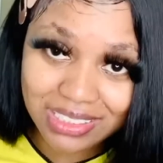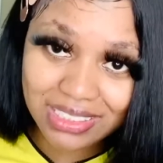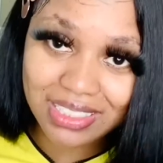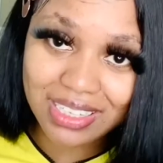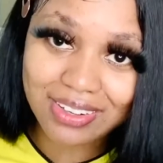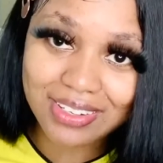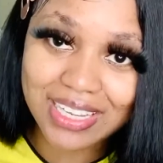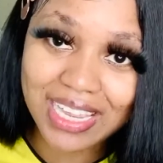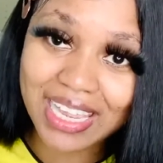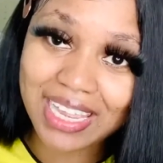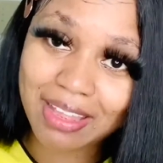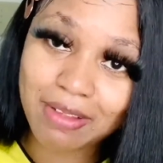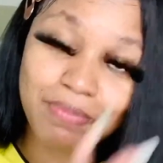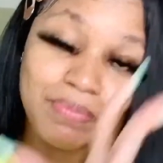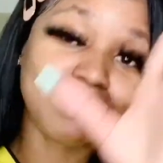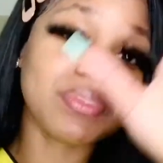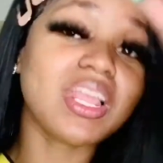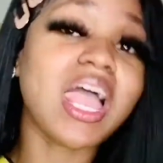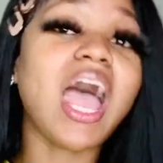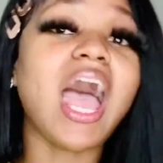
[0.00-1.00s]
Okay.
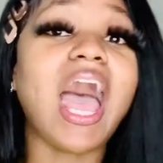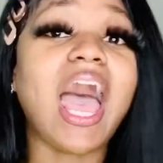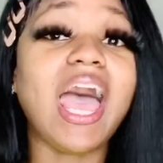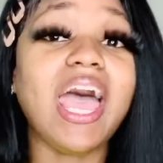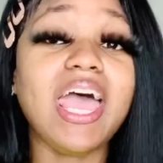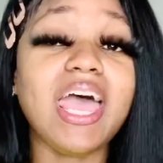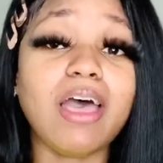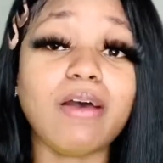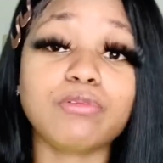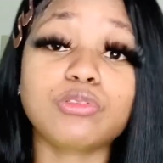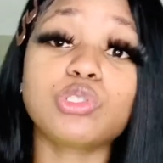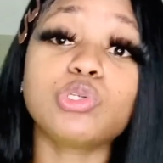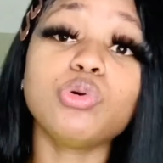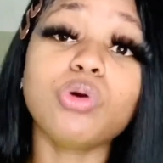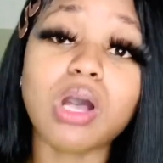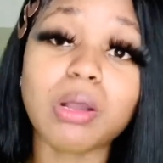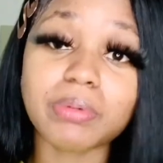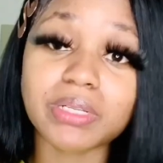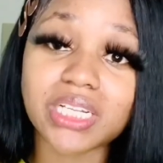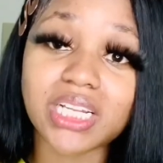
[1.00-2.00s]
I have 2
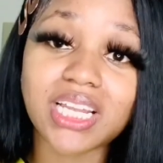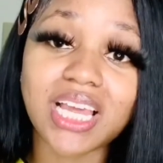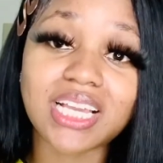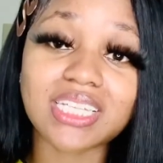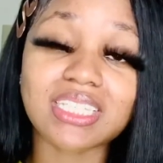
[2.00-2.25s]
umbrella lights. I